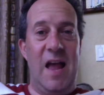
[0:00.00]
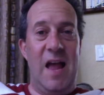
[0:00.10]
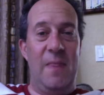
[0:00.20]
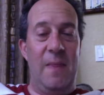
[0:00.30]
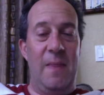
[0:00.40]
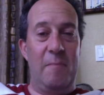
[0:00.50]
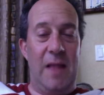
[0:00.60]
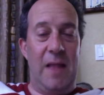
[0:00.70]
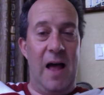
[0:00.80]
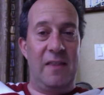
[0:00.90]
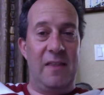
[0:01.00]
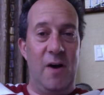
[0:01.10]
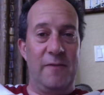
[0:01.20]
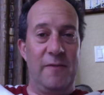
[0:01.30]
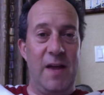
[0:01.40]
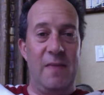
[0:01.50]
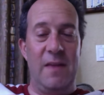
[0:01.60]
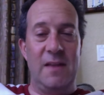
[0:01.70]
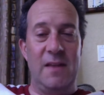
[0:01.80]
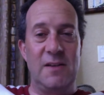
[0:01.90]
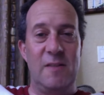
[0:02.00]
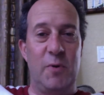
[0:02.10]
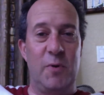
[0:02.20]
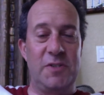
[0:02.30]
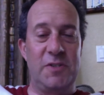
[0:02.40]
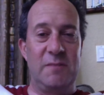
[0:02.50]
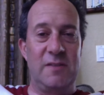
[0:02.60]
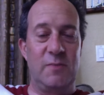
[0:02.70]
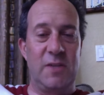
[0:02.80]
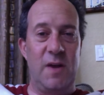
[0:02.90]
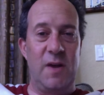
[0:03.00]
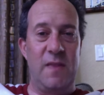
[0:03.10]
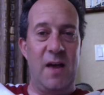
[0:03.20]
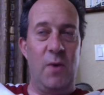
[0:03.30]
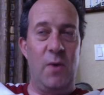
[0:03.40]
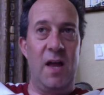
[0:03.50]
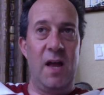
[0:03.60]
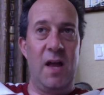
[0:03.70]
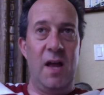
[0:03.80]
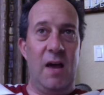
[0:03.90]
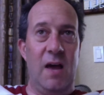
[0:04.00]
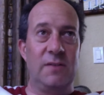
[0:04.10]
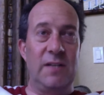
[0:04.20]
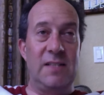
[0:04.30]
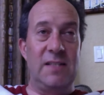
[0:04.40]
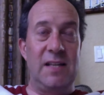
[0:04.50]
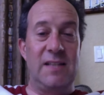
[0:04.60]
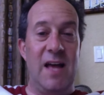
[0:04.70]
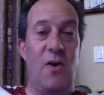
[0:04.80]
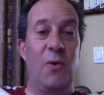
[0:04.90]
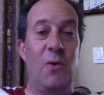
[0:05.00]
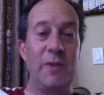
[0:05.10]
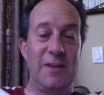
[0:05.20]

and then they blocked them off from that and then started pushing them this way and that way, I don't think it's not only a